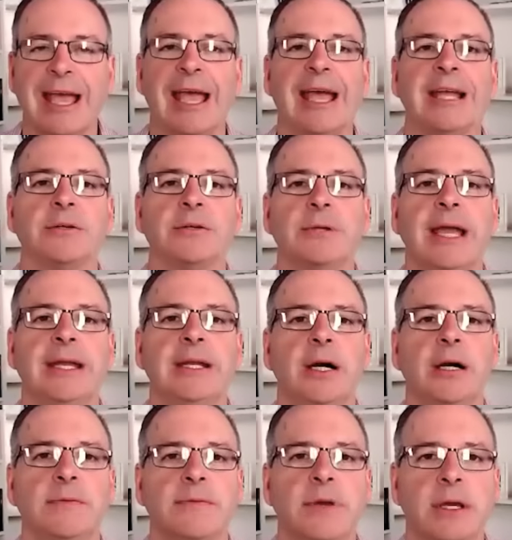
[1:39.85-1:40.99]
at a rate
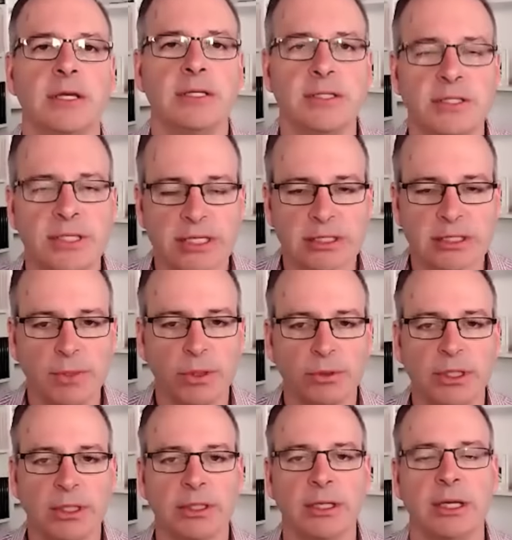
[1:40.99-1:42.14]
of
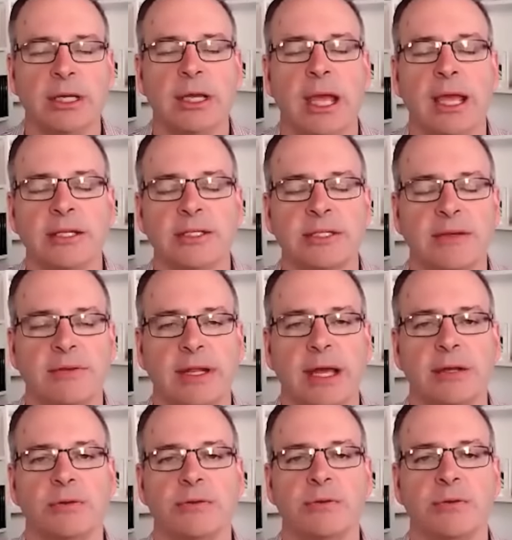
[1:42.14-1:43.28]

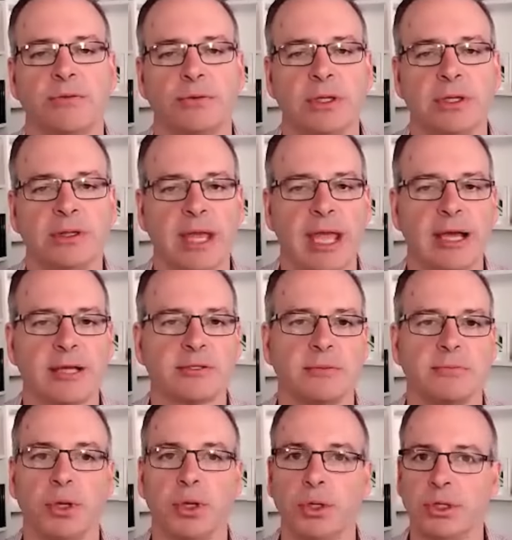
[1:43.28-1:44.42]
6,703,000
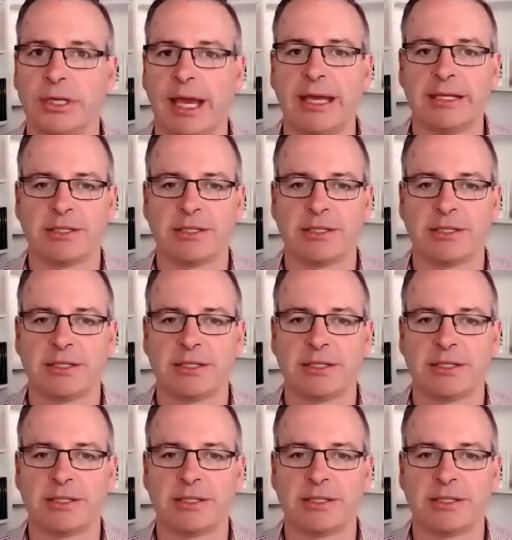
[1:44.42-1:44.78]
per day.